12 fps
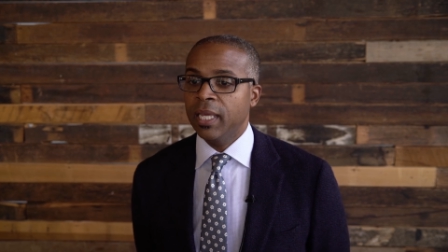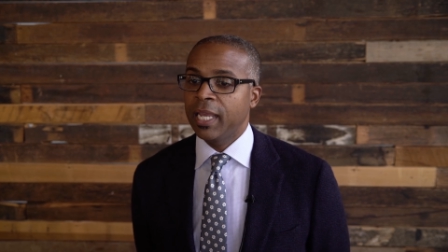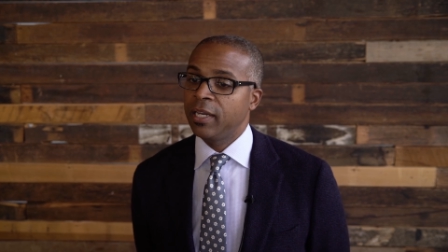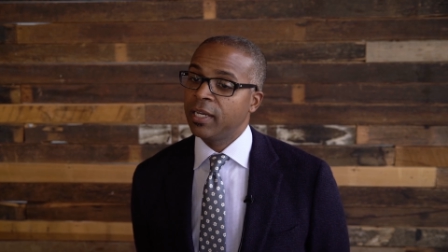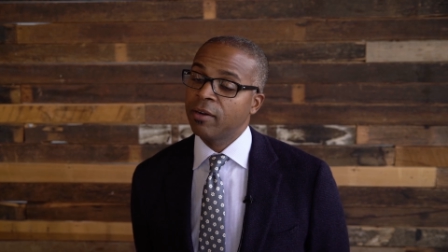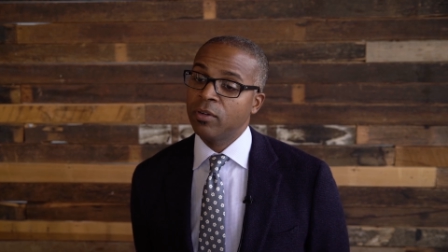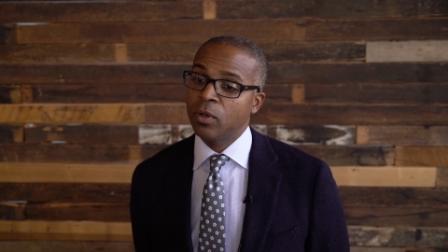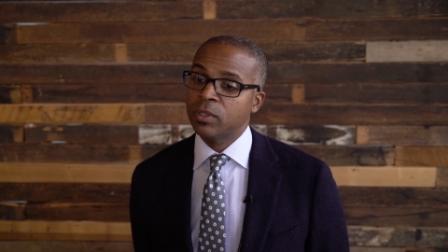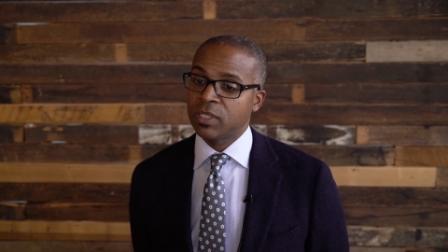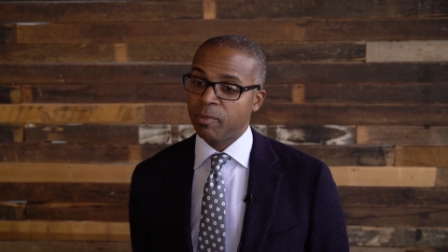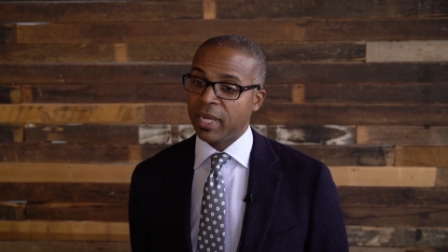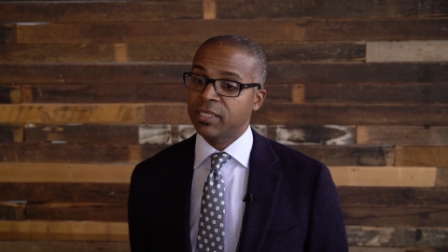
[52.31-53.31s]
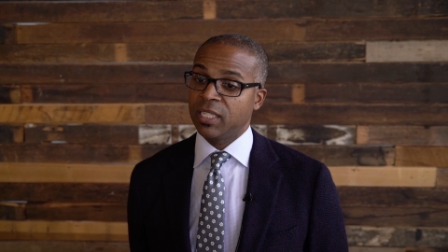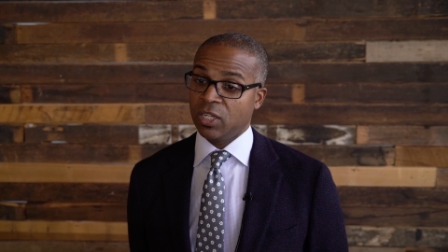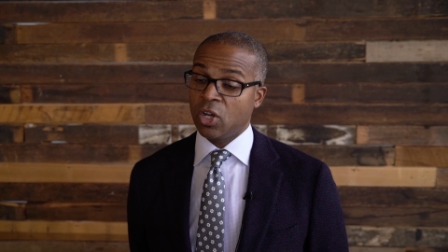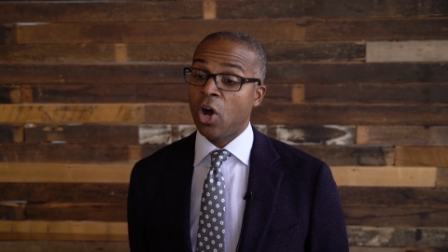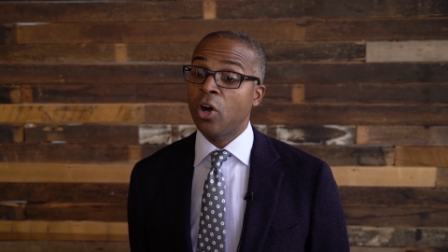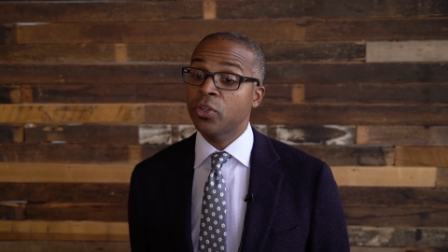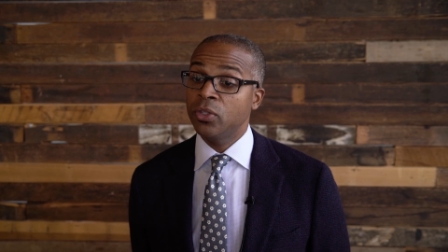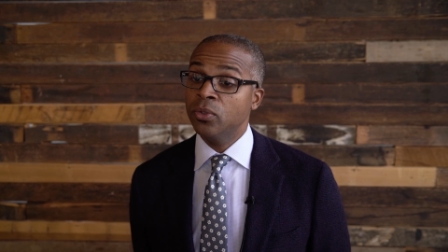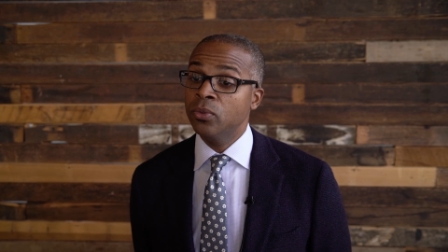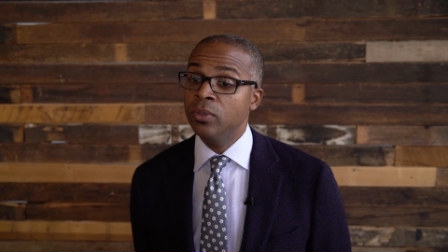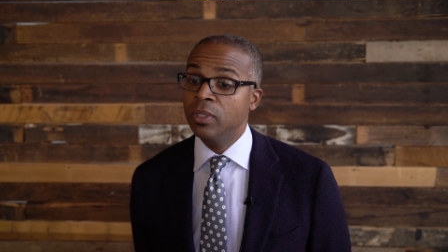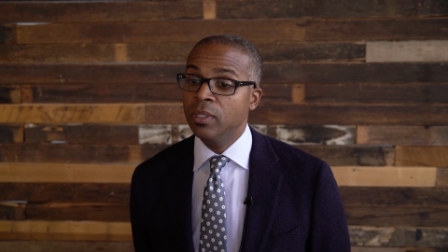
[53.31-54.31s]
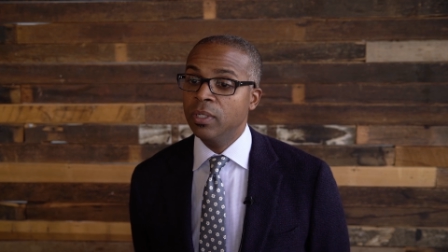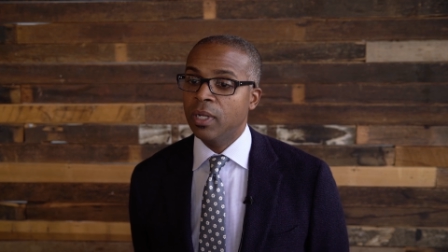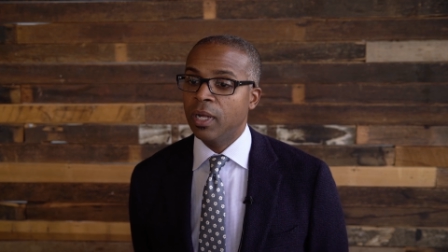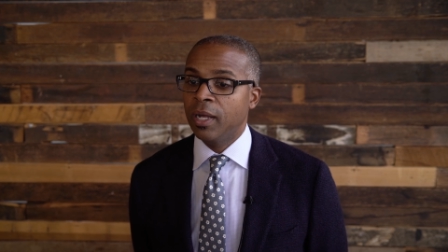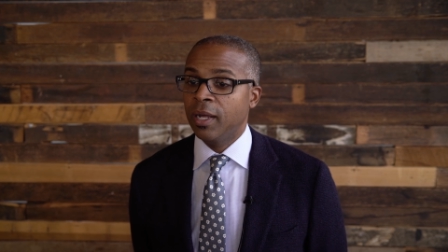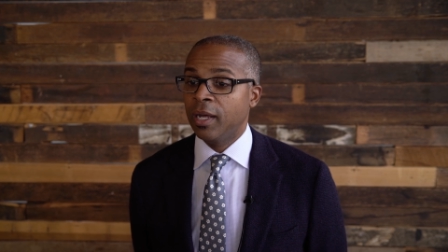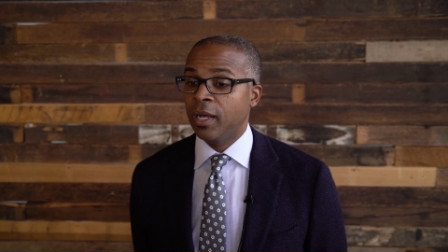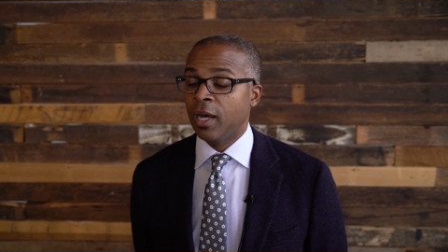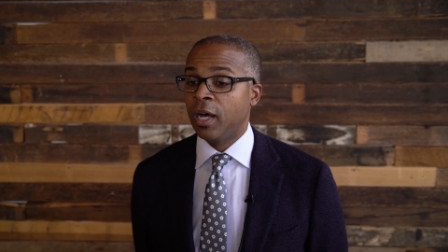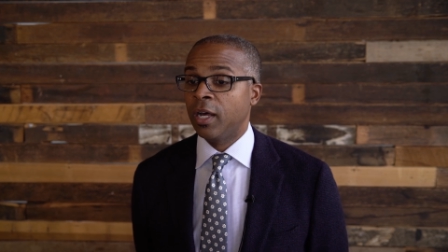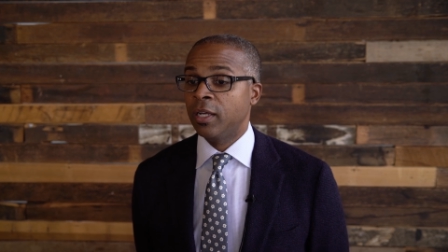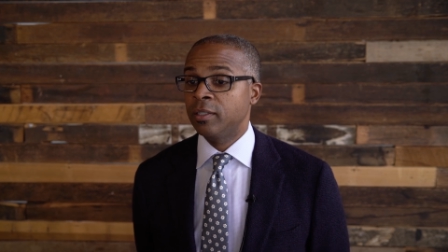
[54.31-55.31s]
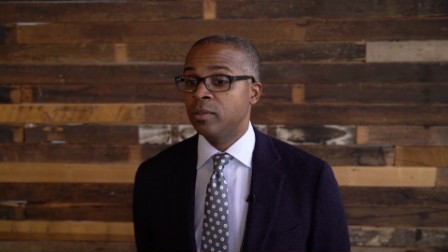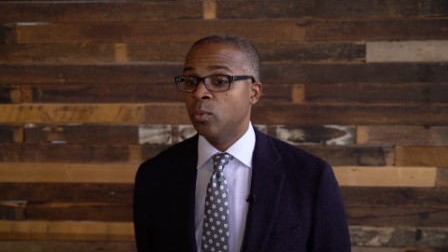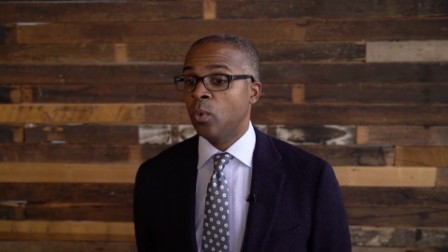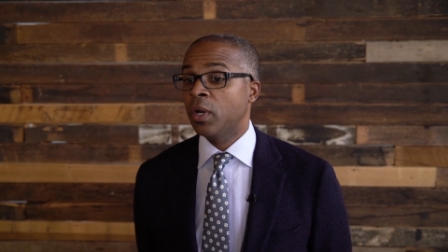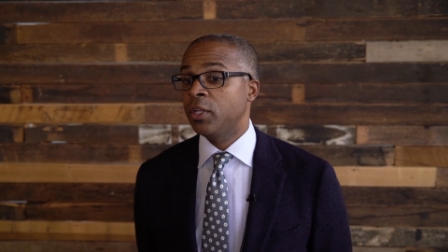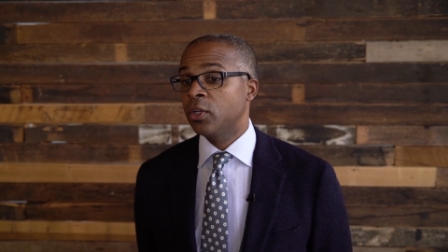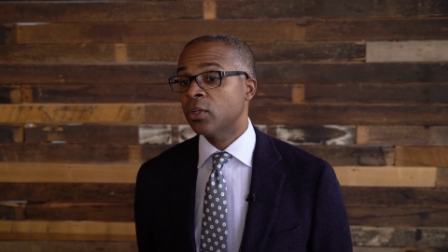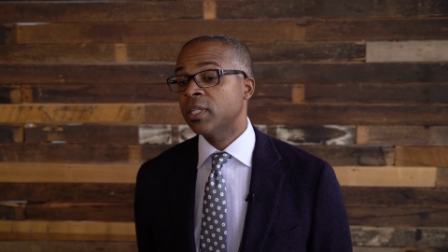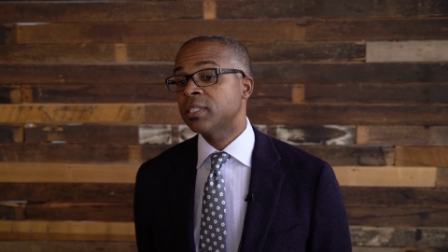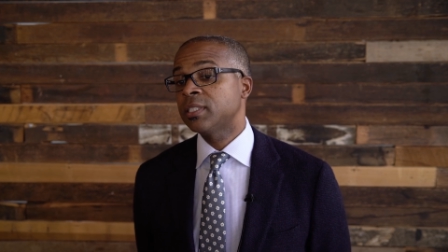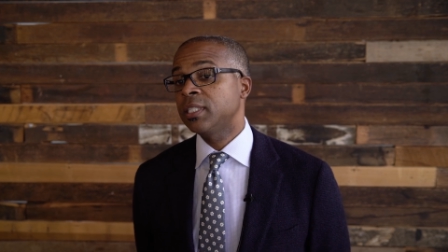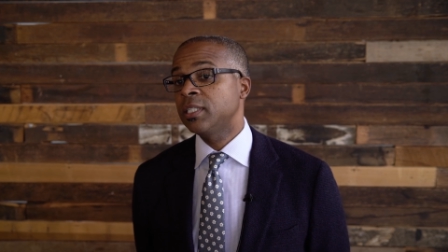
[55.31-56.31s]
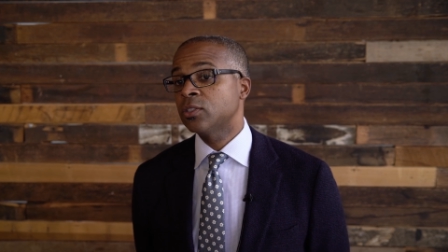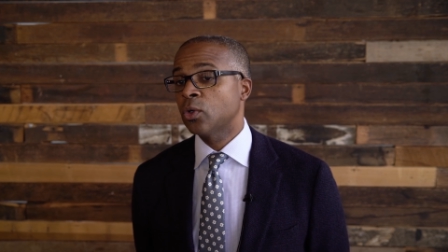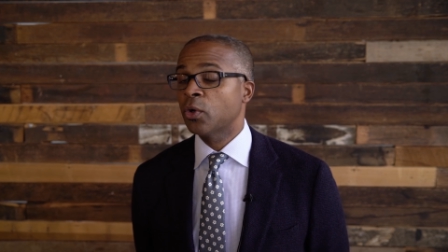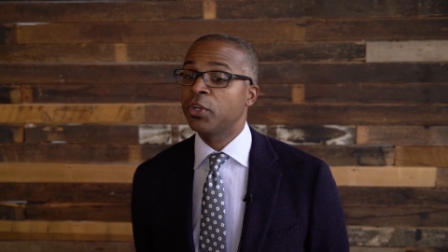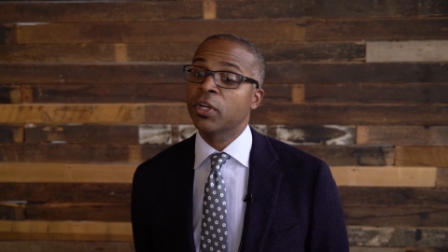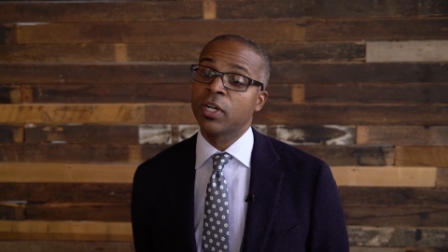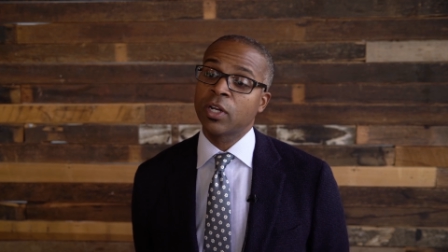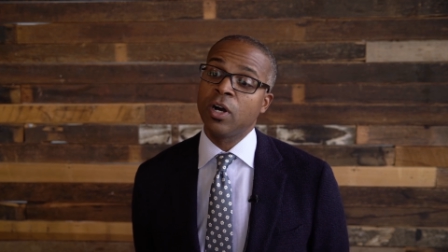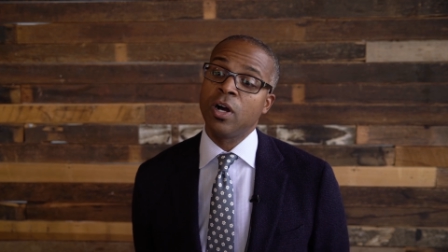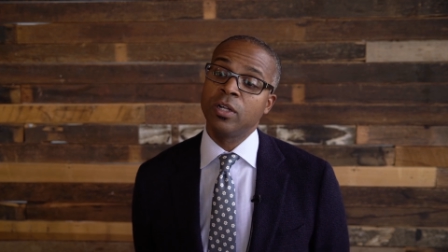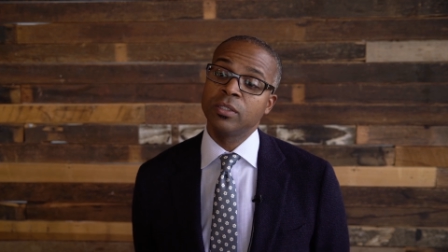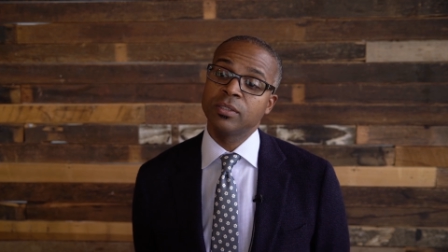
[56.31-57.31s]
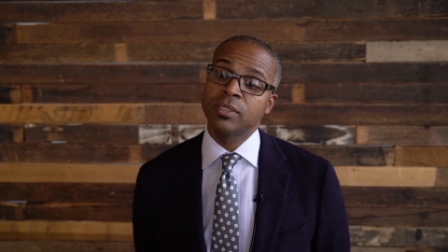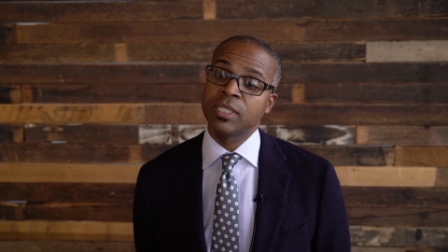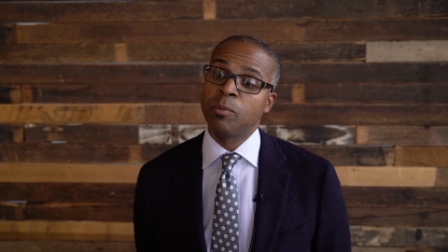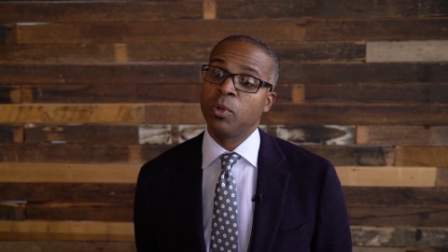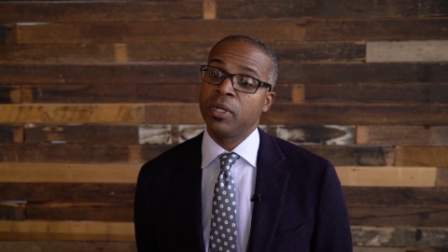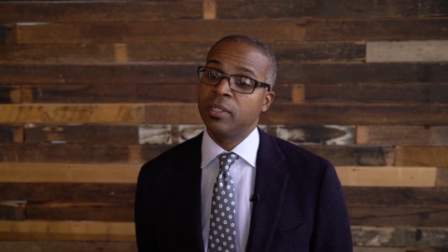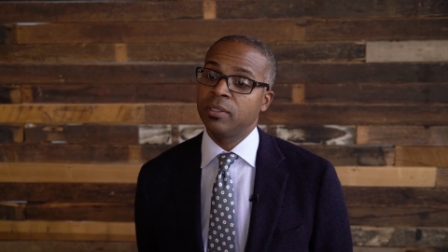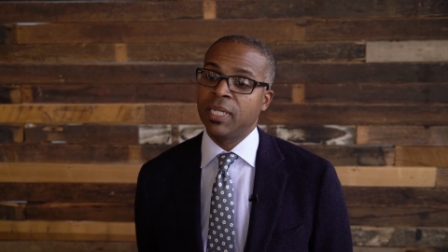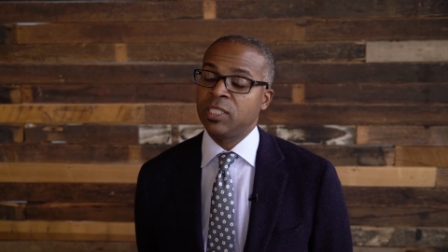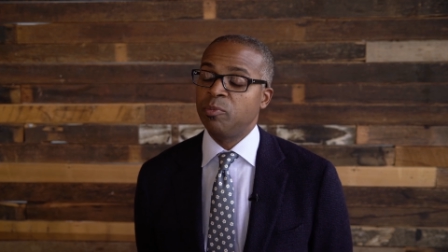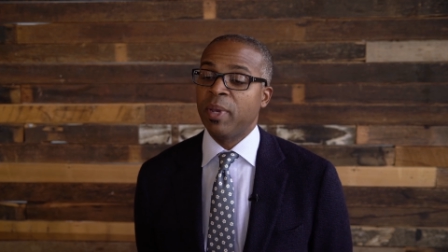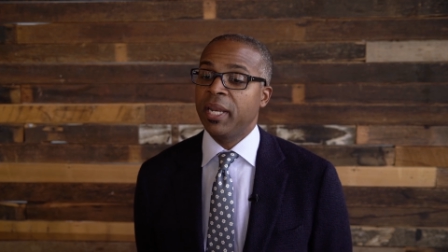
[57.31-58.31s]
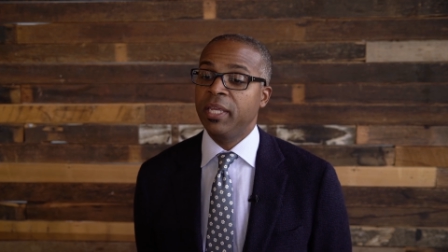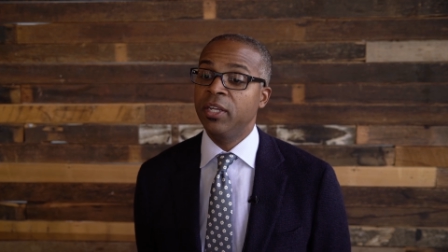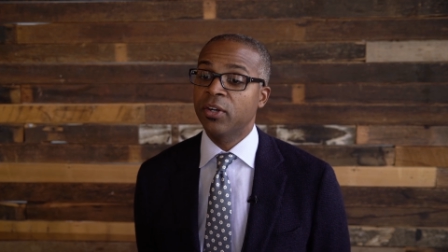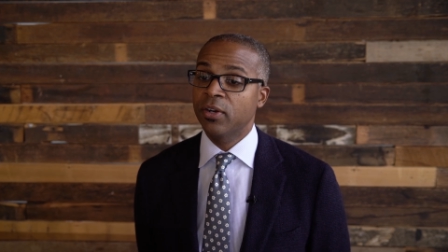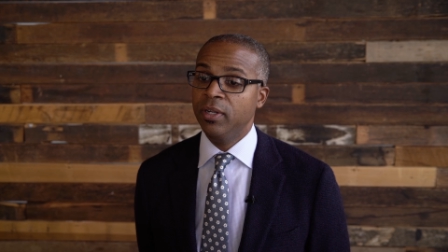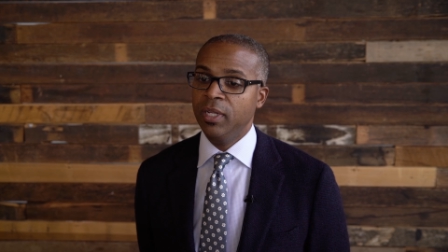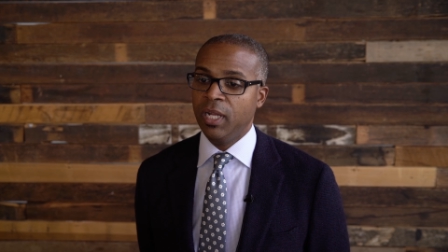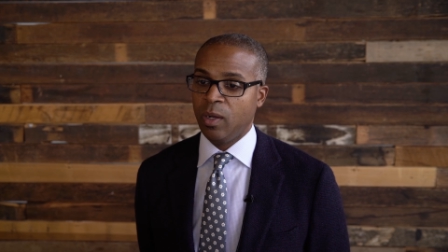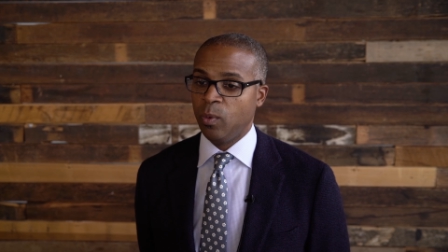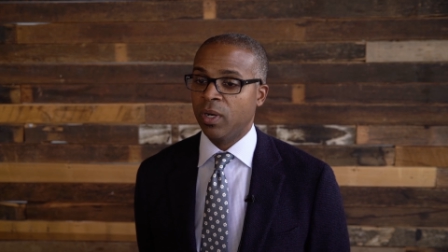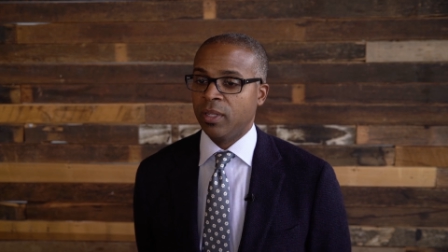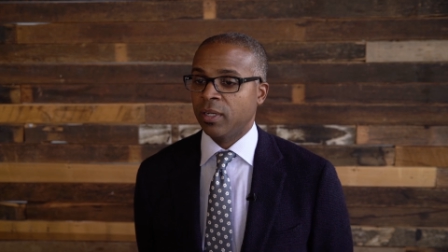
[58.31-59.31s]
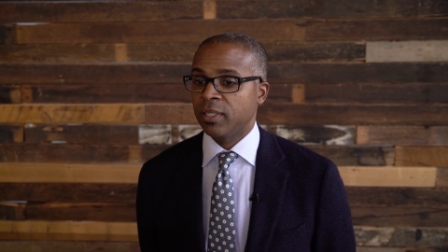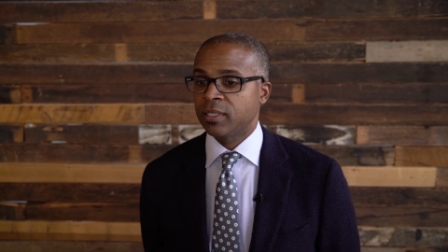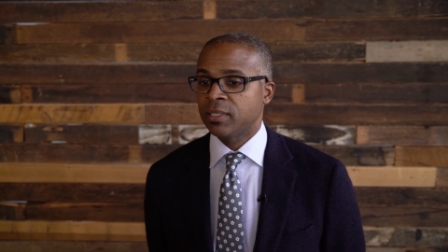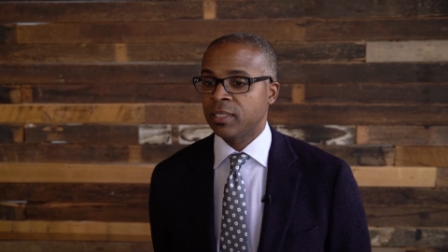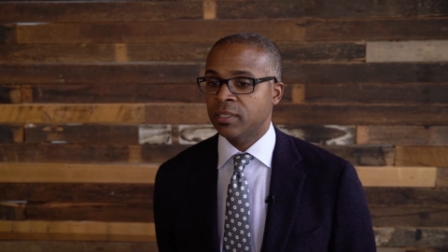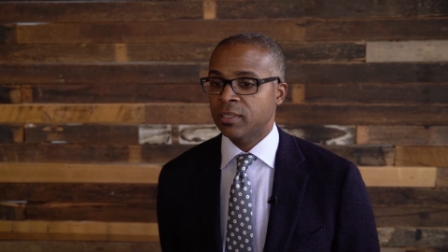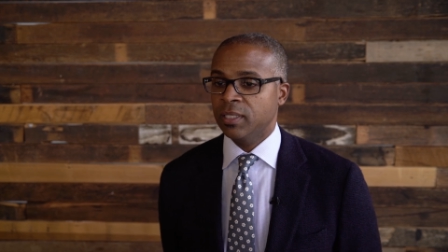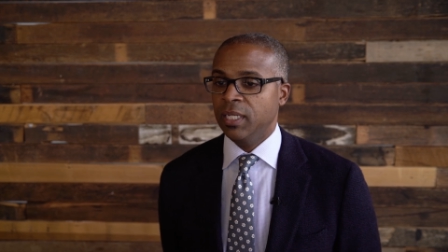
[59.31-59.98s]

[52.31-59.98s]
and you never know when somebody's going to call you uh, on one of your listings, or you're going to call someone that you met here on one of their listings.